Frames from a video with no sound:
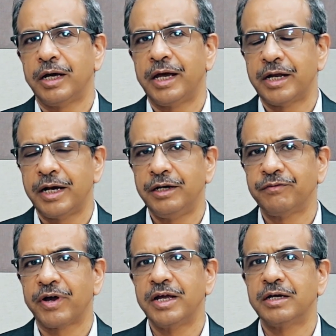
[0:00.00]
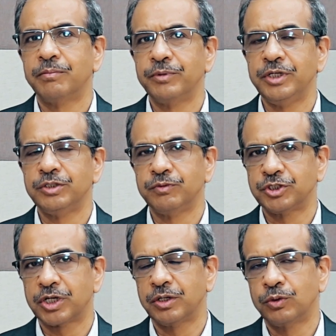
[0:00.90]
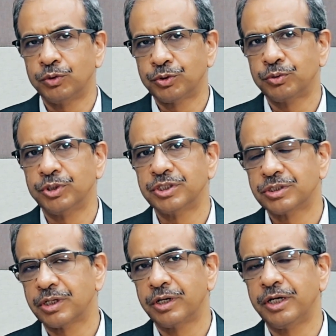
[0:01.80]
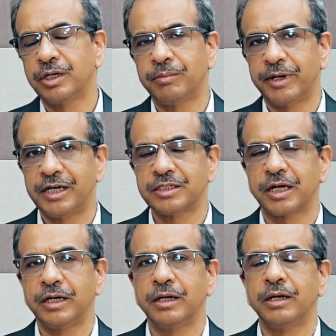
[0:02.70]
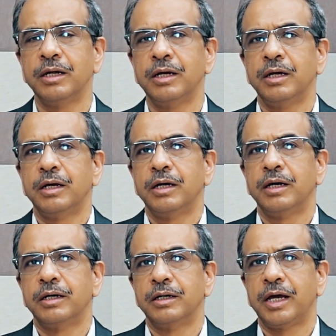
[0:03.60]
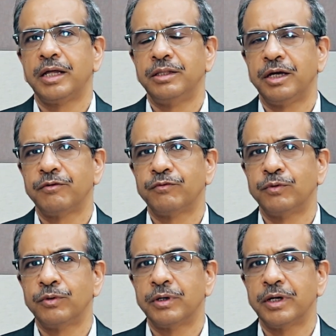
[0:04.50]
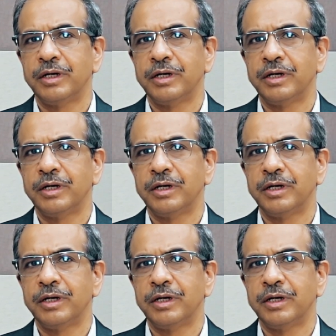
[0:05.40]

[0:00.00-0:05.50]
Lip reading: and identifying companies which can go through this earning upgrade cycle and therefore